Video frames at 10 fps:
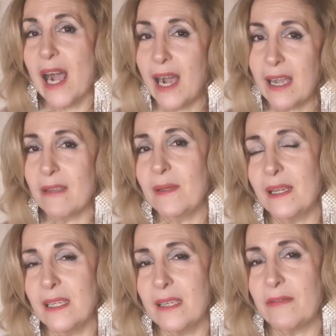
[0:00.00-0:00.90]
I
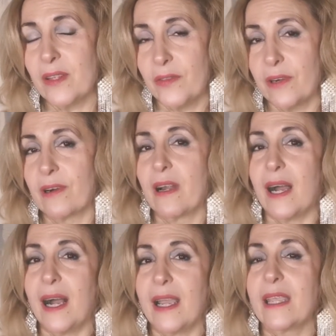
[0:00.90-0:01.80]
believe that
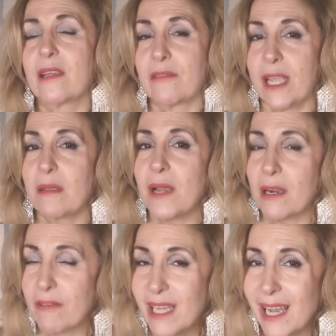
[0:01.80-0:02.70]
I create
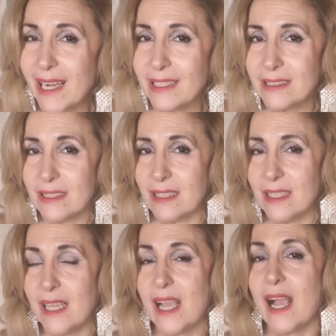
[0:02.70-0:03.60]
my reality.